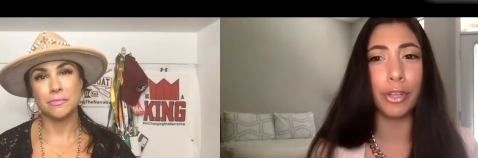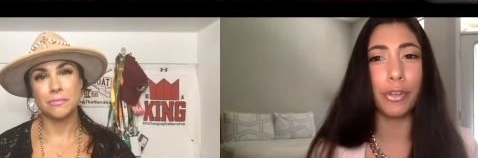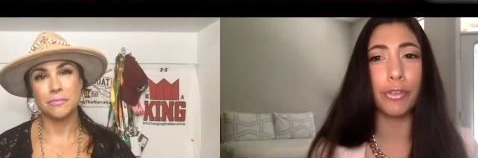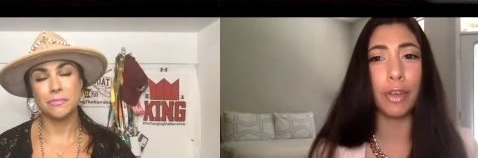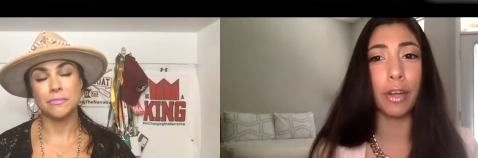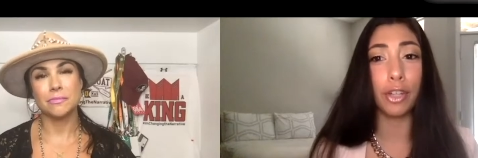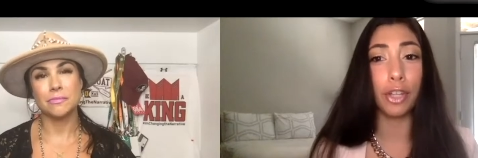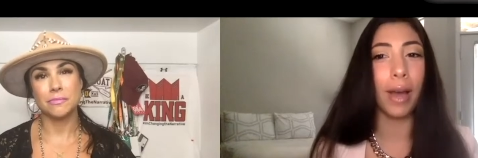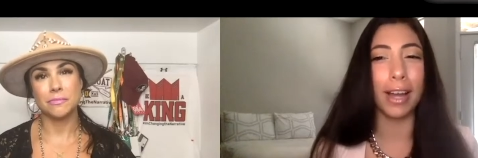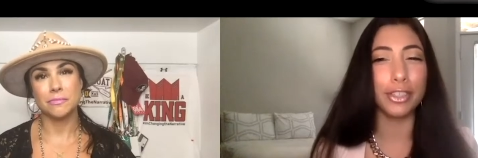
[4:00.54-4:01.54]
Speaker 1: when you felt
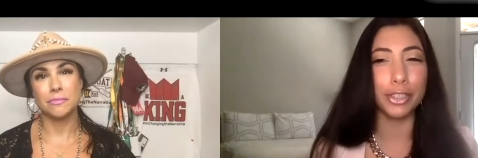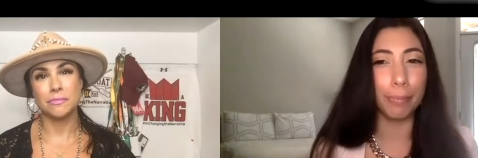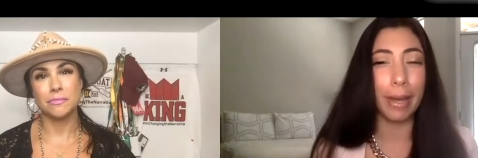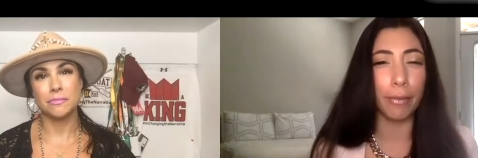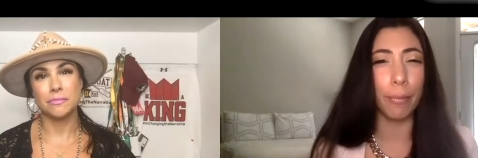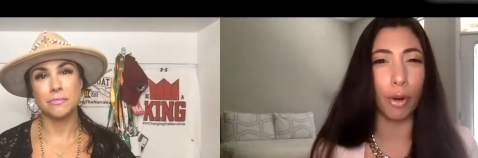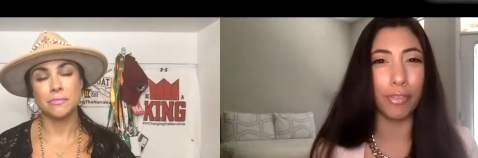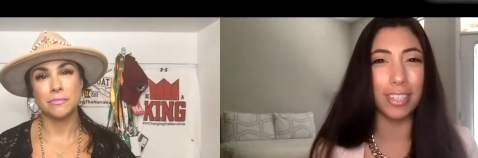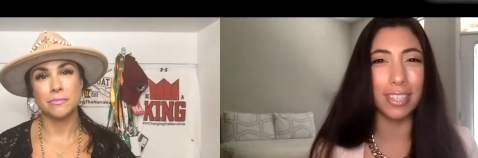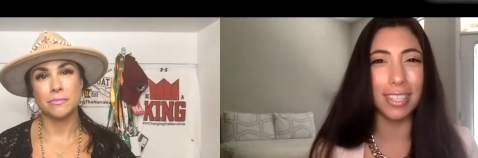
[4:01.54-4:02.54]
you had your
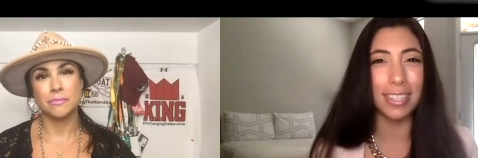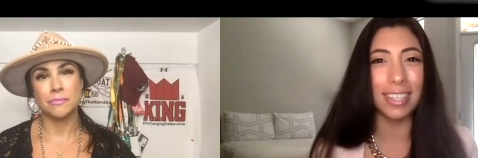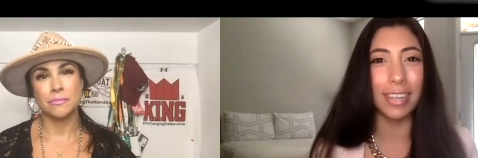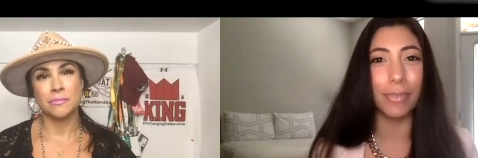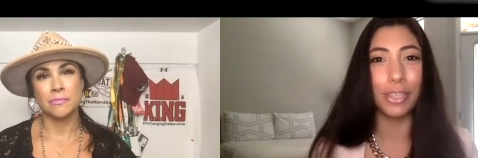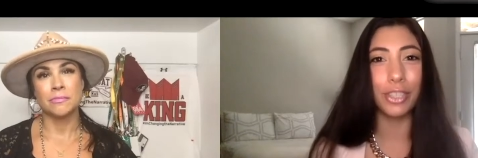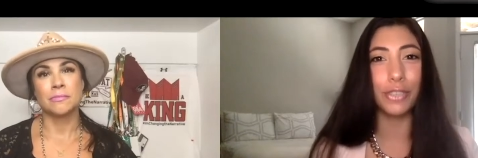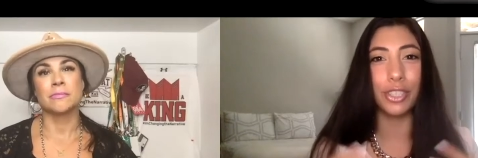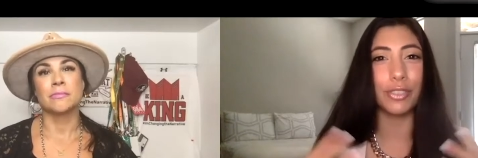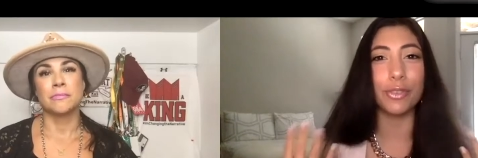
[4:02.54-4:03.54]
metamorphosis in which you
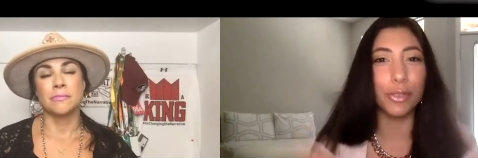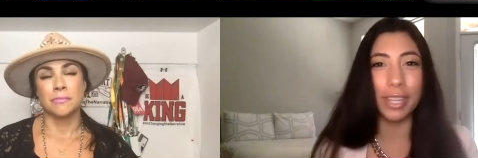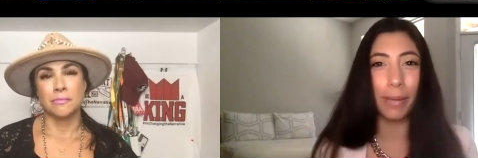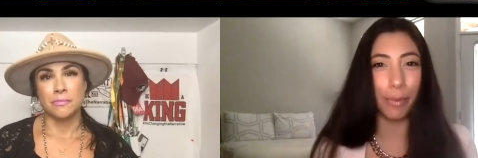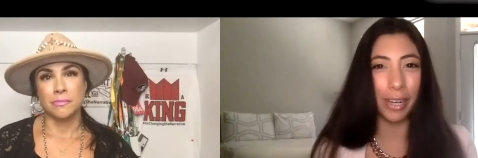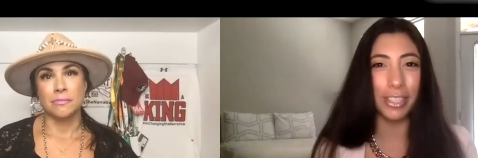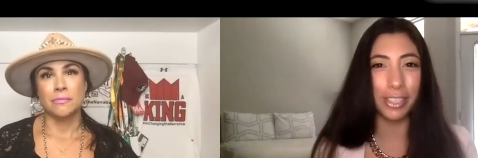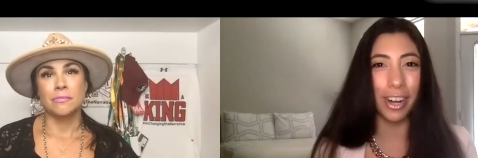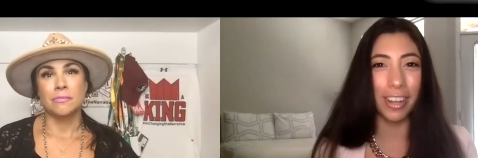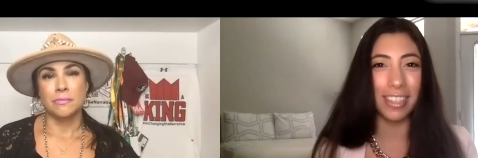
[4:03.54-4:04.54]
just fully embraced
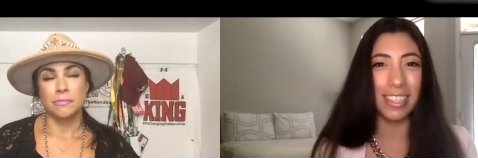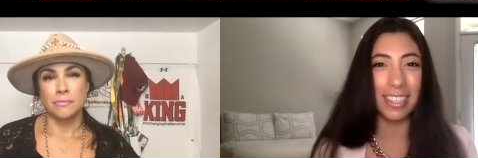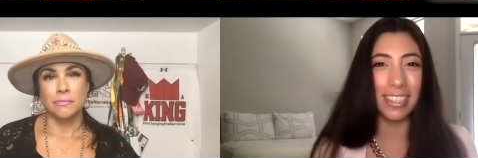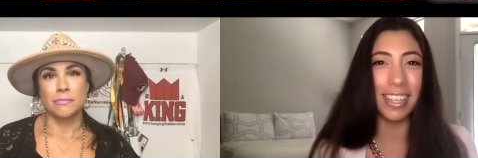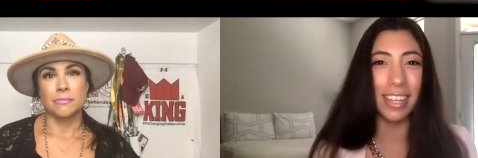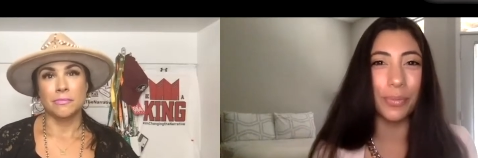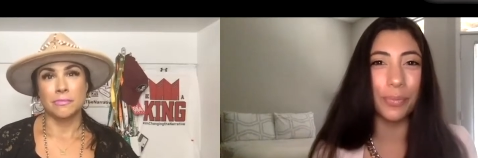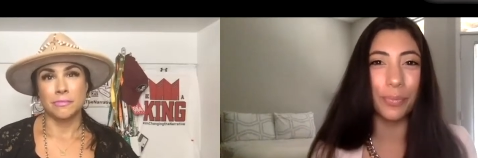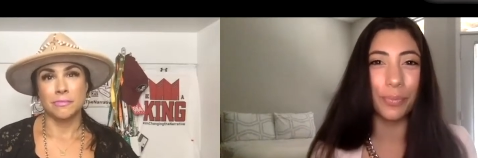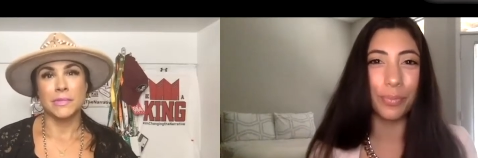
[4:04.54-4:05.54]
your authenticity?
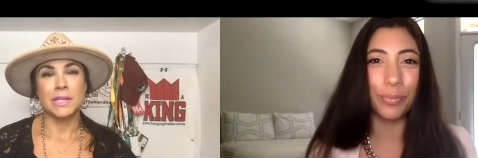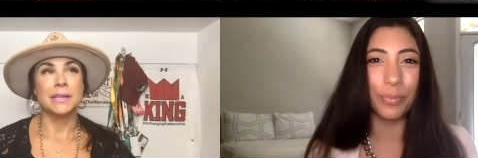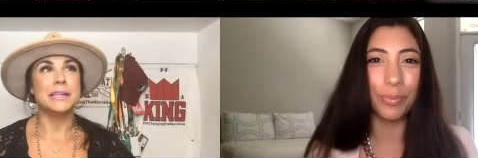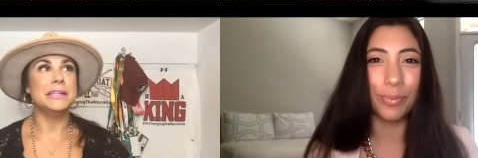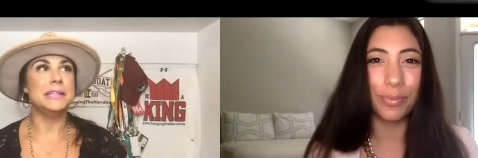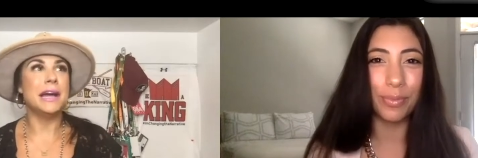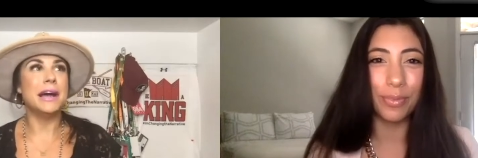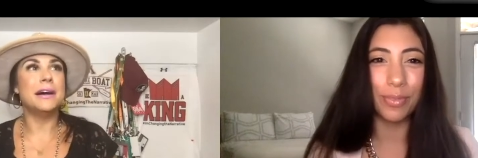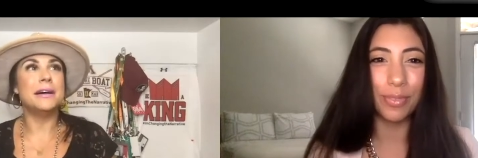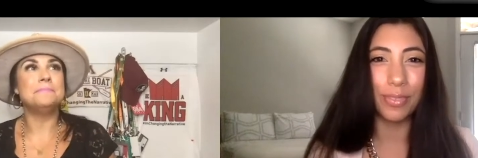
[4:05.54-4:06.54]

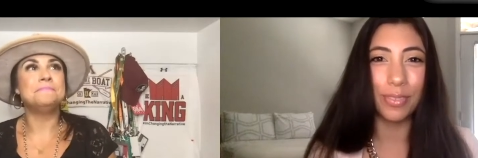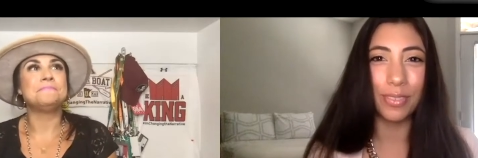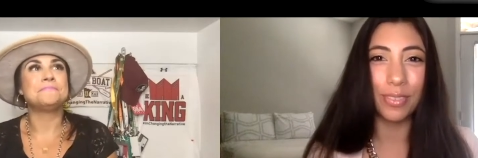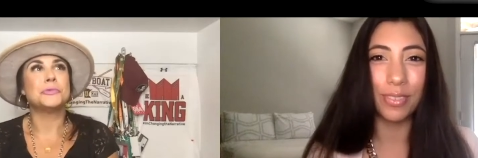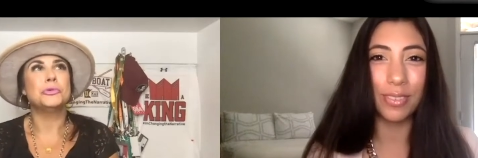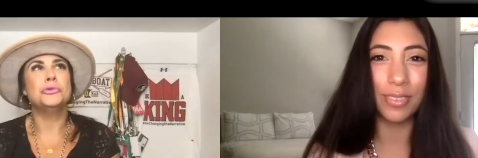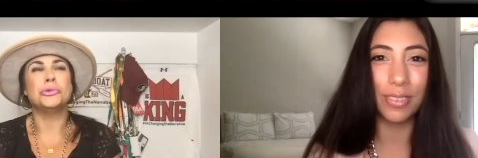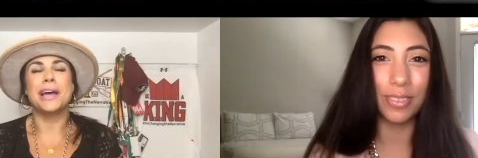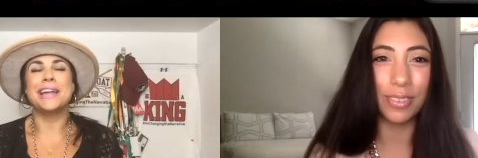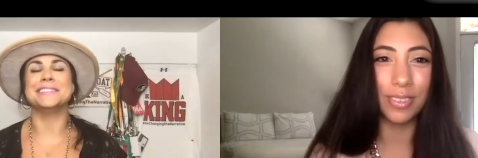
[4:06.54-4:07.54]
Speaker 2: Um, ooh,
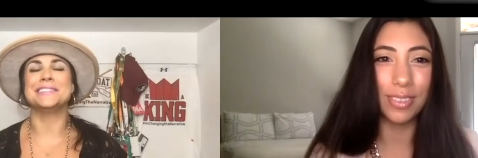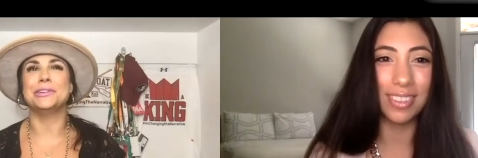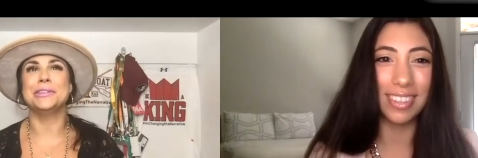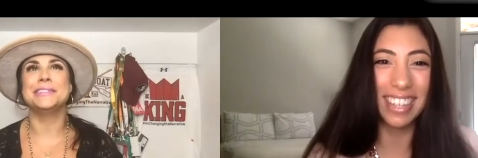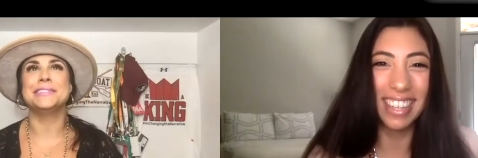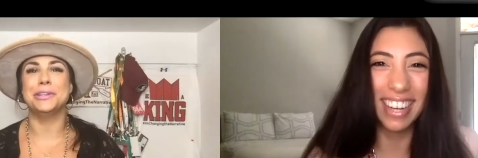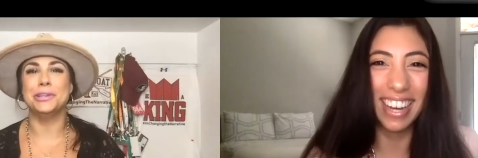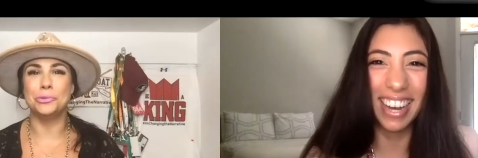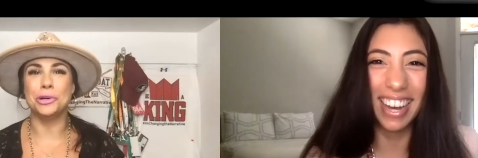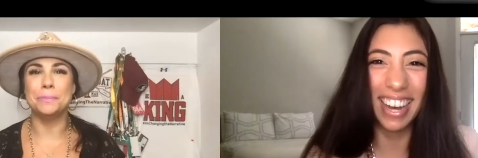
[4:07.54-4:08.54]
that is good. That's a good
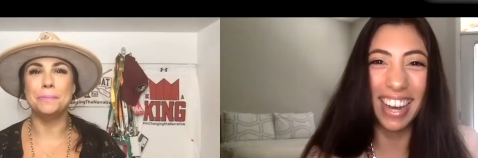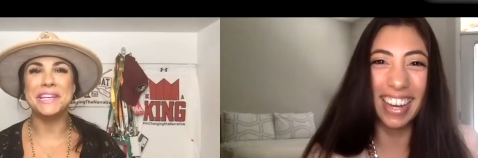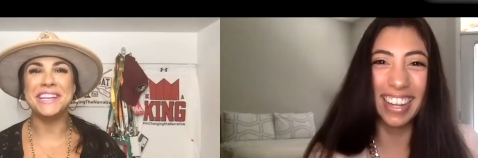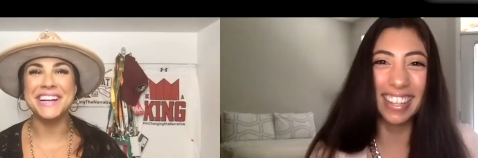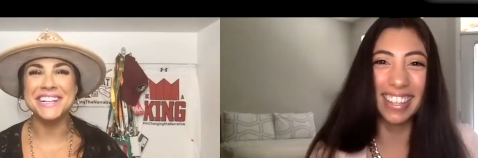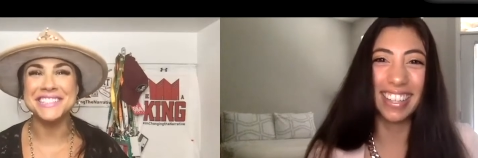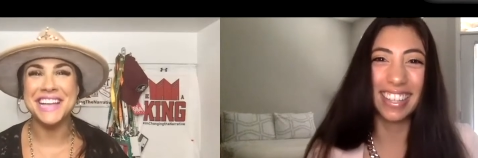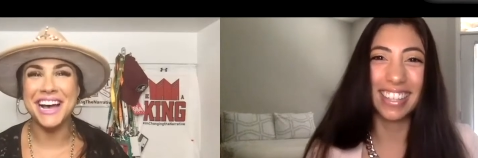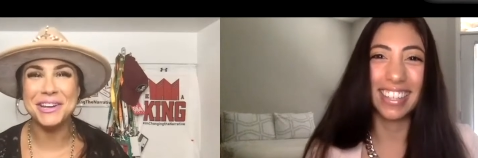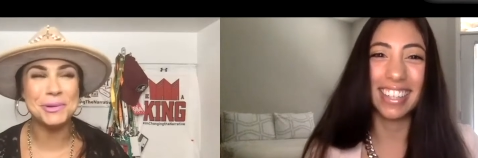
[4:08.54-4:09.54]
one because
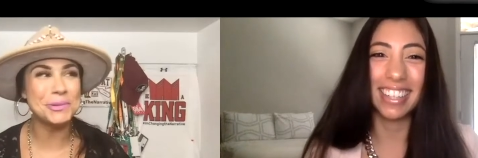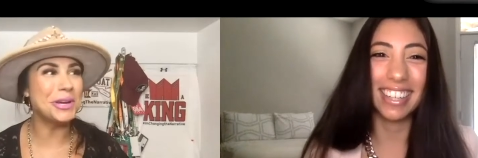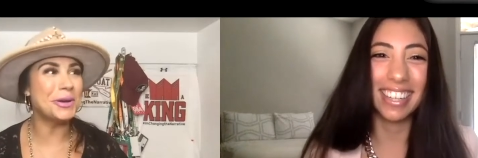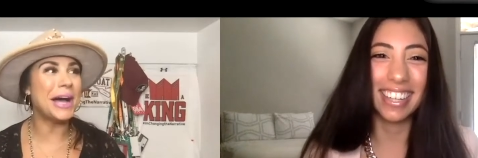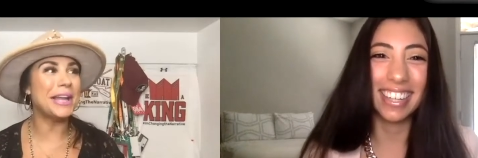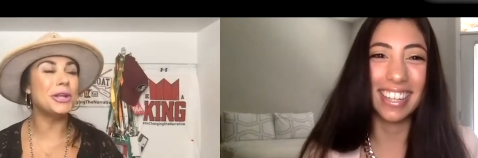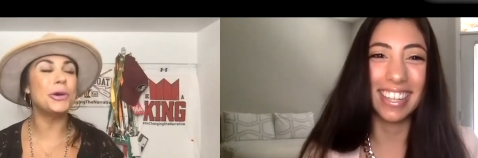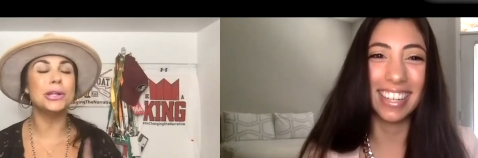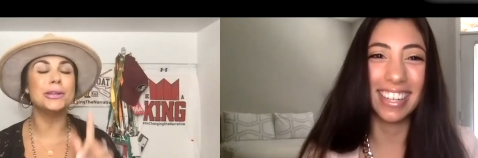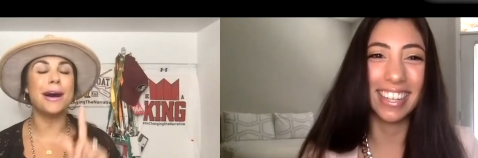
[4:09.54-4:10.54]
I don't know. I know a
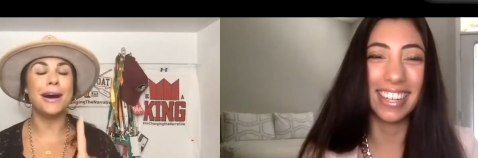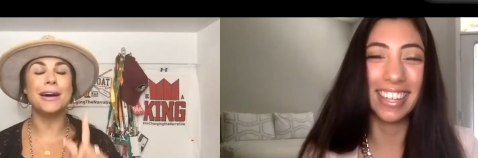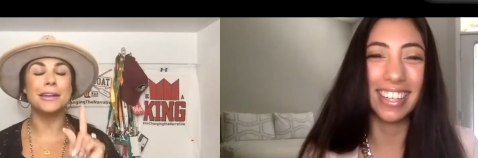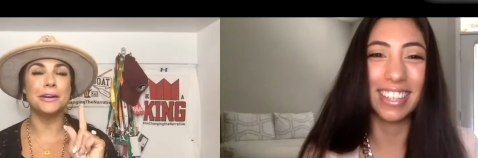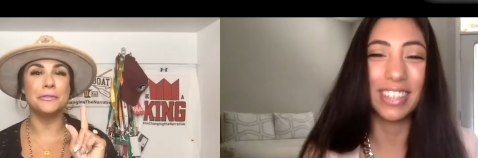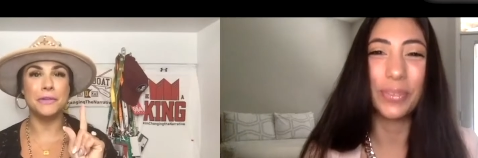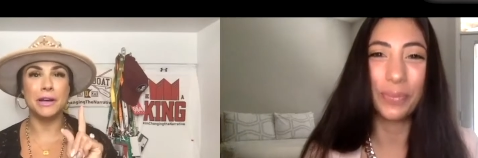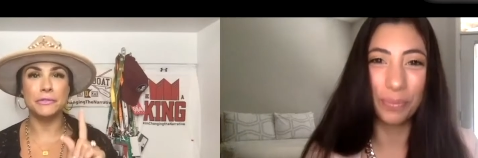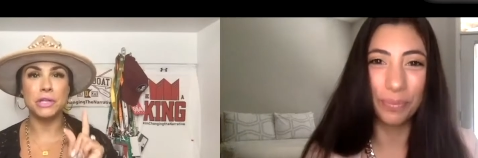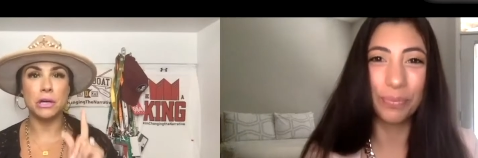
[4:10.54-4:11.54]
lot of, of
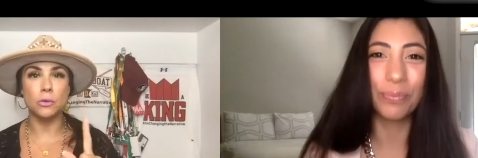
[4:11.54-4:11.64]
young